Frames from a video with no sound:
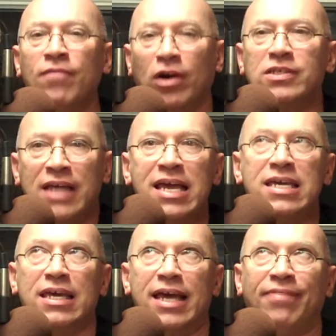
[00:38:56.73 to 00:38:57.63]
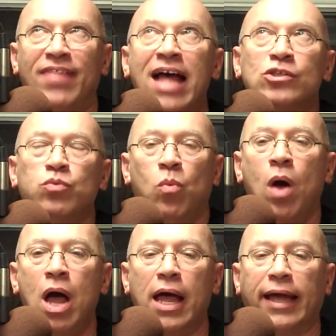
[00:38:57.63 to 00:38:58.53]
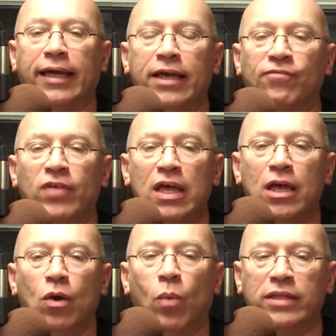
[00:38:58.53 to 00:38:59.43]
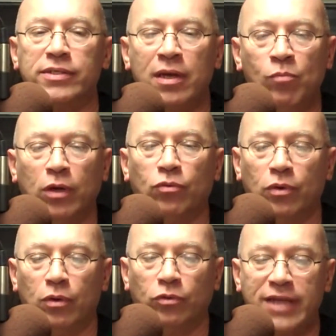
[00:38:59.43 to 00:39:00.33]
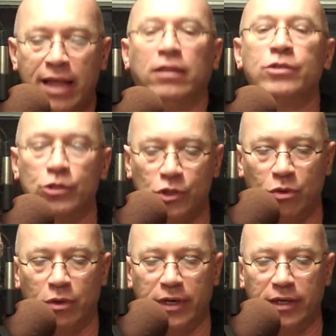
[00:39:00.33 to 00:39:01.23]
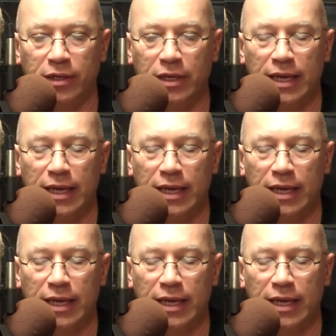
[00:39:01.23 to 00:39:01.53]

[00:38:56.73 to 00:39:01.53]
of our psyche. And that's why when someone tells a story,